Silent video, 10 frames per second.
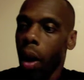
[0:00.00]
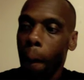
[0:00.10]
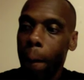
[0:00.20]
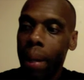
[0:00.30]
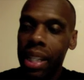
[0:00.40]

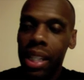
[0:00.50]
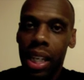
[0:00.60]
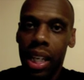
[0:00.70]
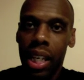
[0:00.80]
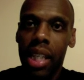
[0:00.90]

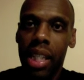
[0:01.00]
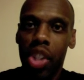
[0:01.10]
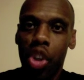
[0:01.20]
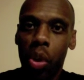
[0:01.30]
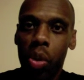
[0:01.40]
Obesity is
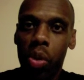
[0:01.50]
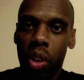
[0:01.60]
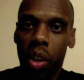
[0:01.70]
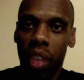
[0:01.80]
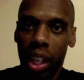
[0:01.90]
internal
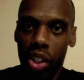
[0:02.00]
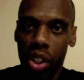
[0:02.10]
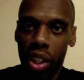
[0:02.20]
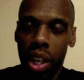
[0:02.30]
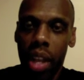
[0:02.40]

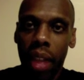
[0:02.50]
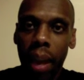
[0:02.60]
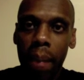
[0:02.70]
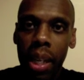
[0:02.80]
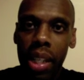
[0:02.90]
starvation.
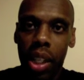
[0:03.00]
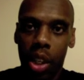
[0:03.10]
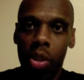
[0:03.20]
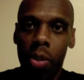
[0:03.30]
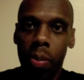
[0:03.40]
That means that
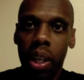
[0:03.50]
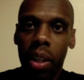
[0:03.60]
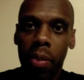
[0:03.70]
you spend